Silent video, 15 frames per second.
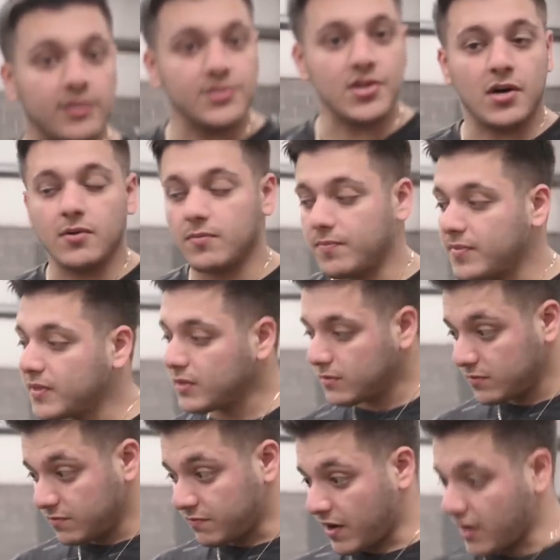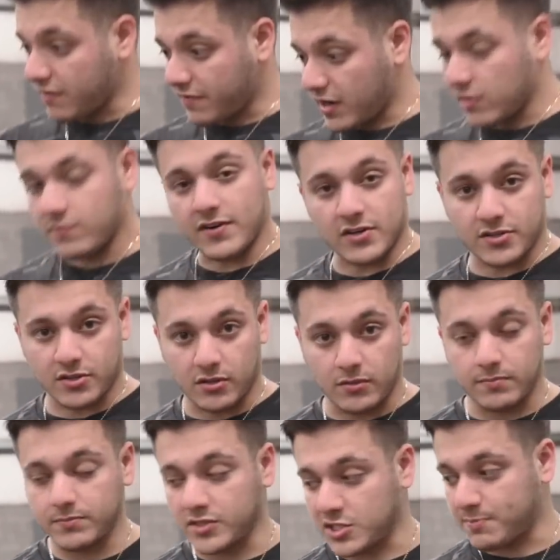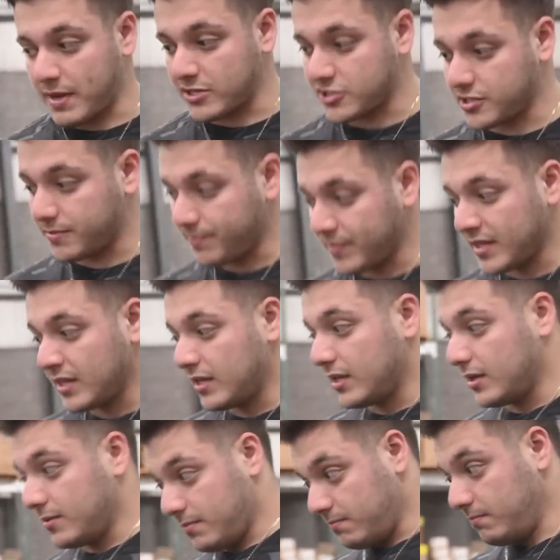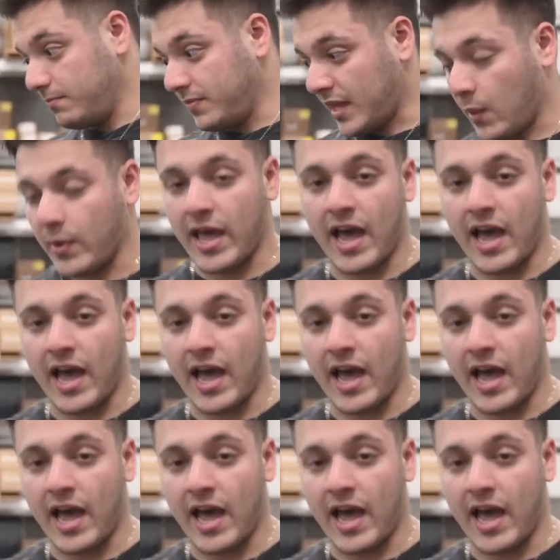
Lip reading: So very, very versatile suspension that we